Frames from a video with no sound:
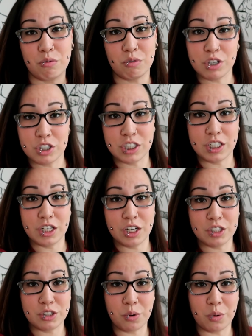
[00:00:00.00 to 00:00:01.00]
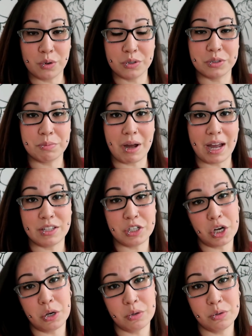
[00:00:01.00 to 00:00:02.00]
rushing towards my
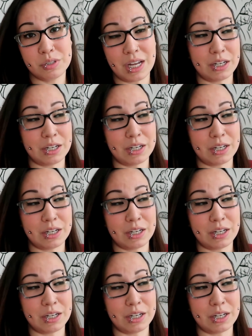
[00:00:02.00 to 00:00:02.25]
toes.